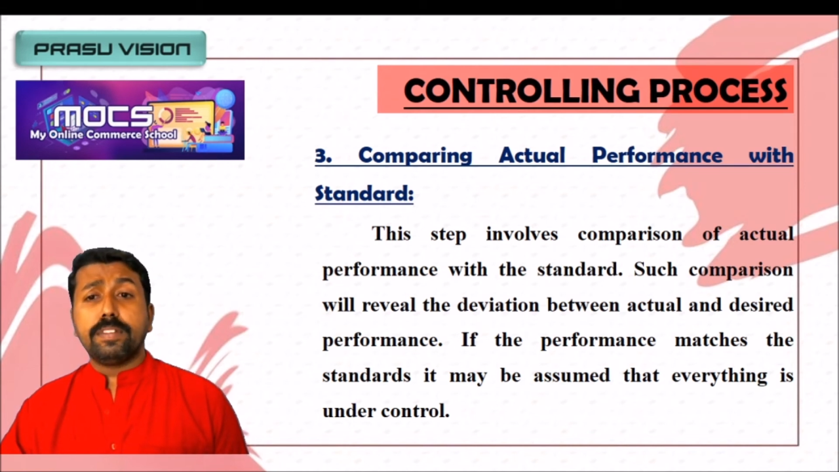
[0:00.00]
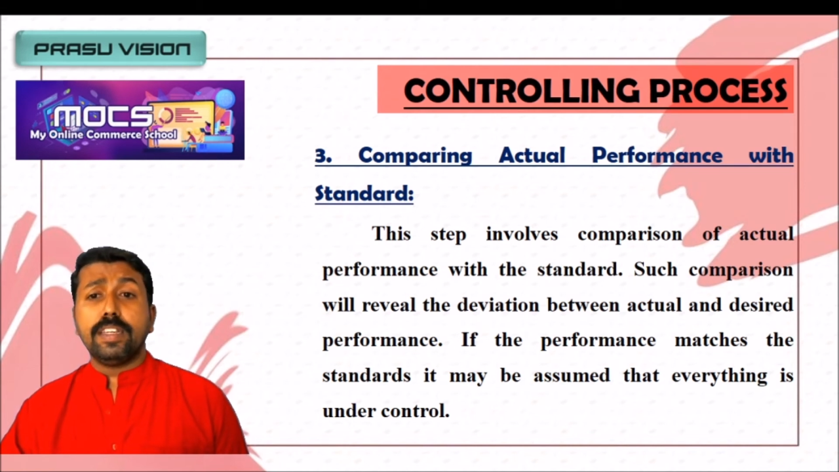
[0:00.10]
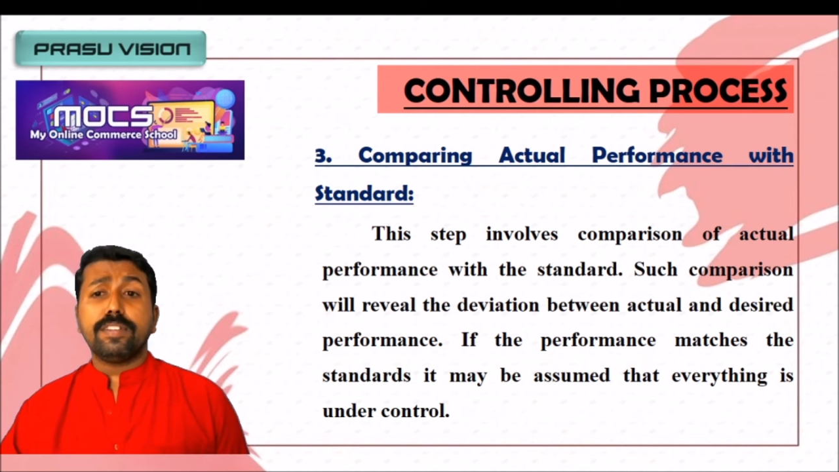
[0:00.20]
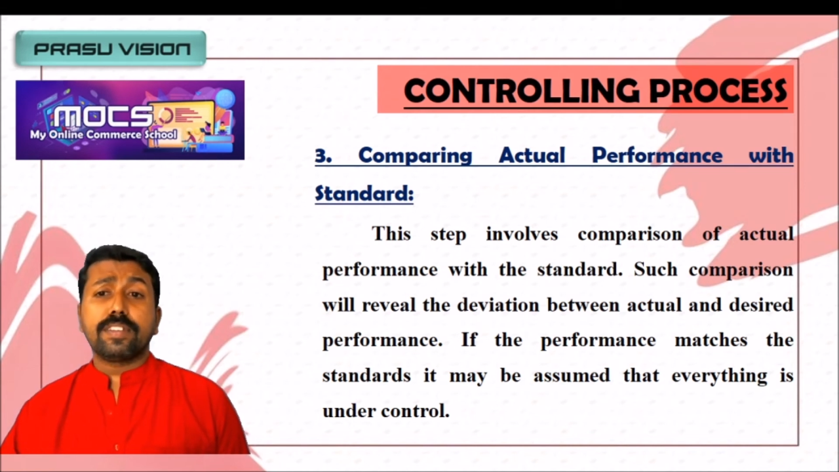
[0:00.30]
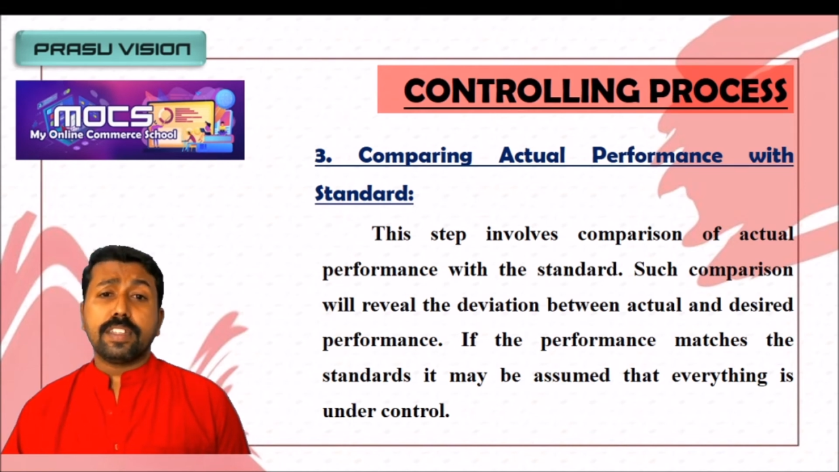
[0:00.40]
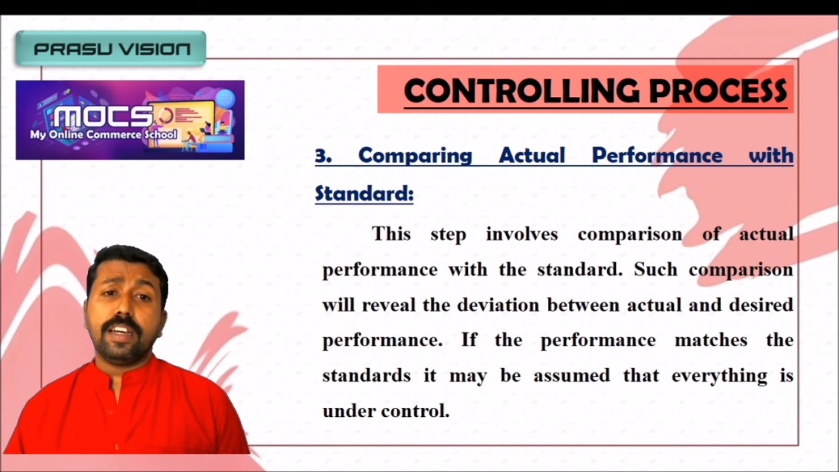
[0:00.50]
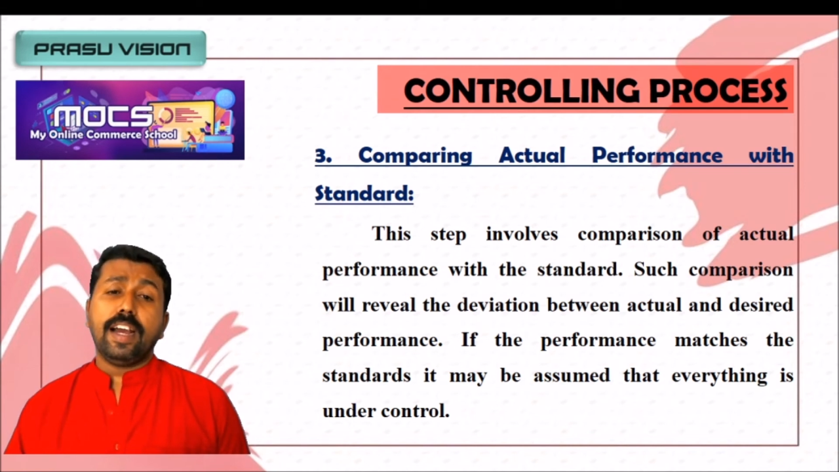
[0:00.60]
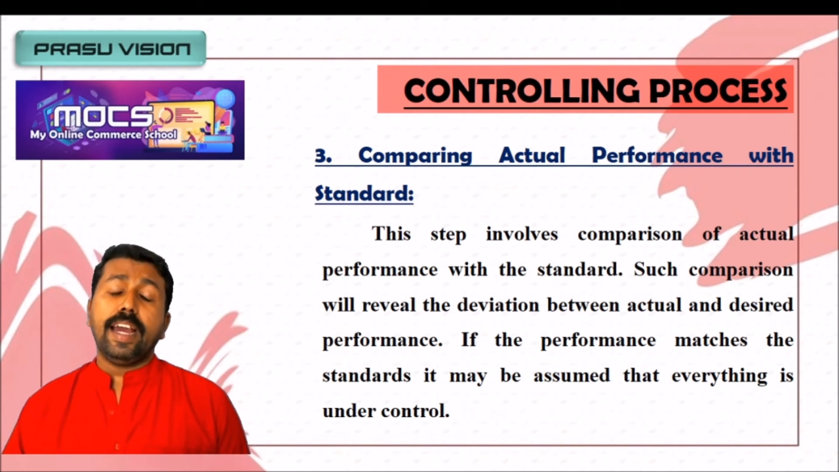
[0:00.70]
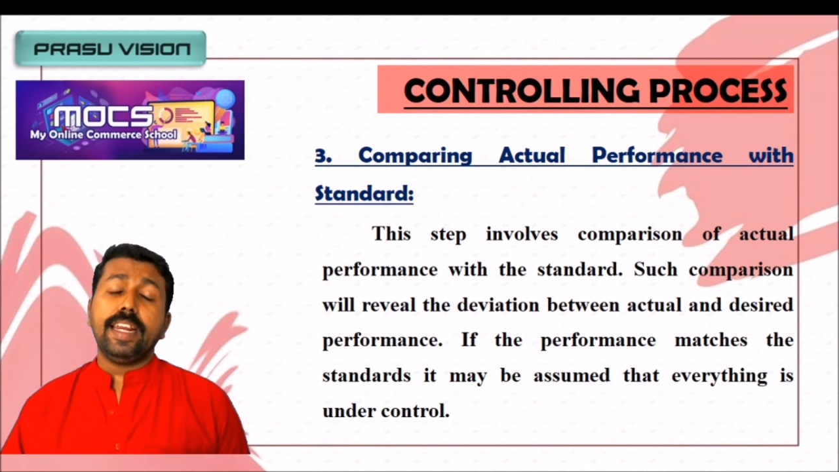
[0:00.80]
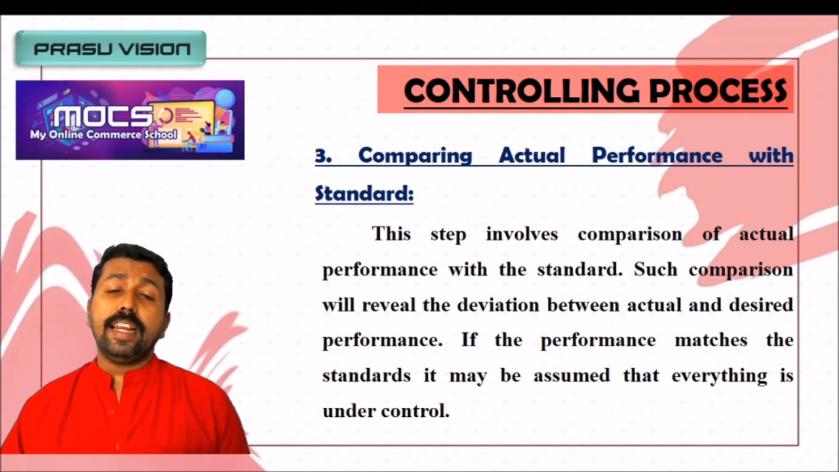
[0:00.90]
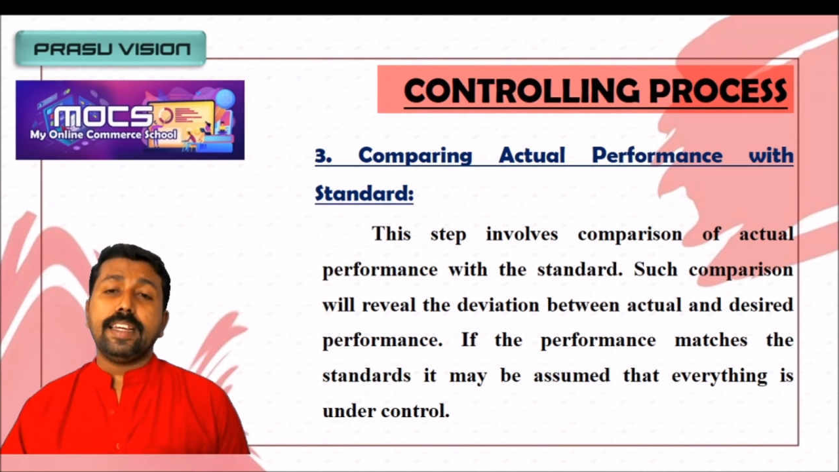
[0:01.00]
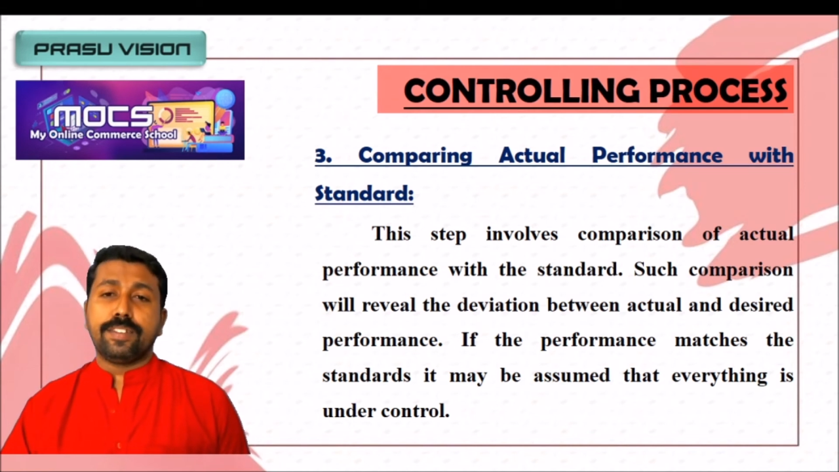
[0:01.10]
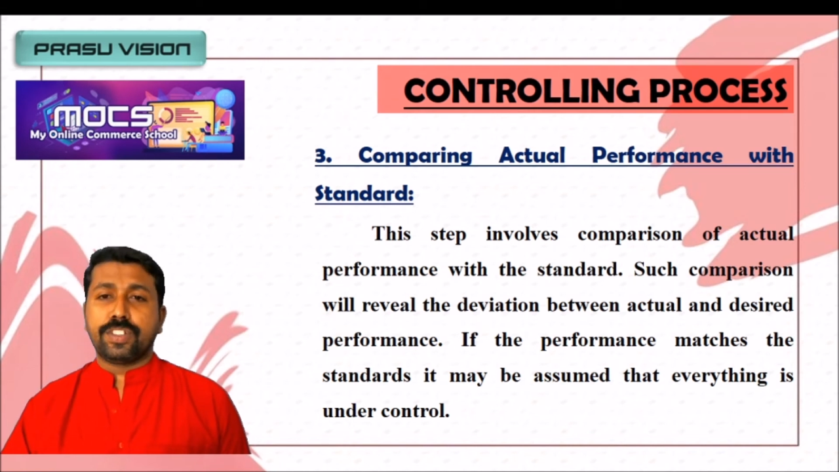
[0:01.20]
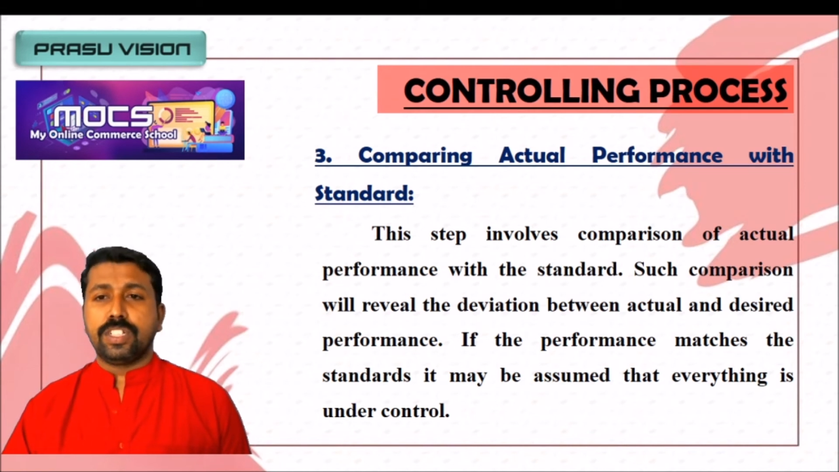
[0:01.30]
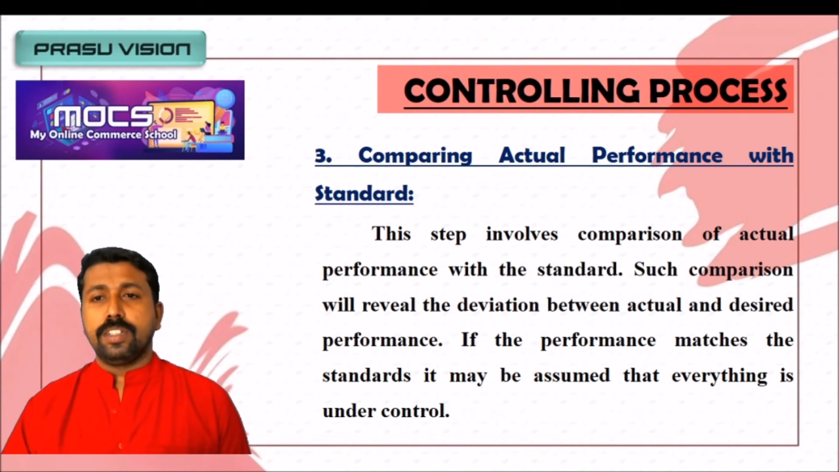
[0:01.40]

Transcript: is analyzed,